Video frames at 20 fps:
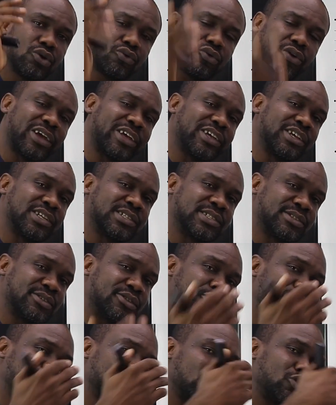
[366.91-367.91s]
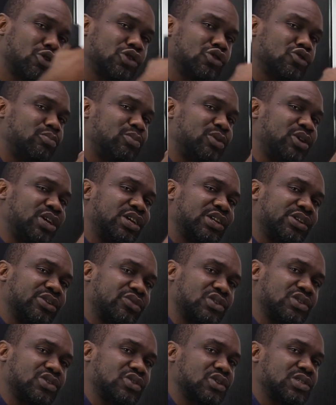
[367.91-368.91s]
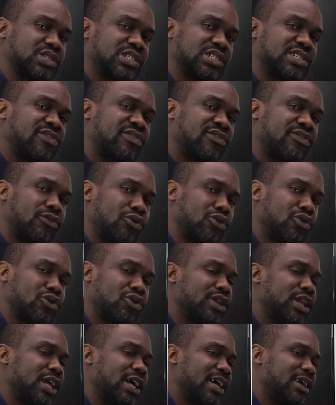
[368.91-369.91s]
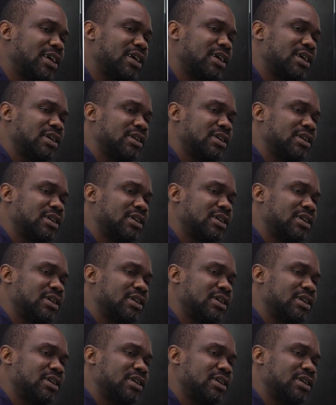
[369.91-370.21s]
where is also going to be in the resources folder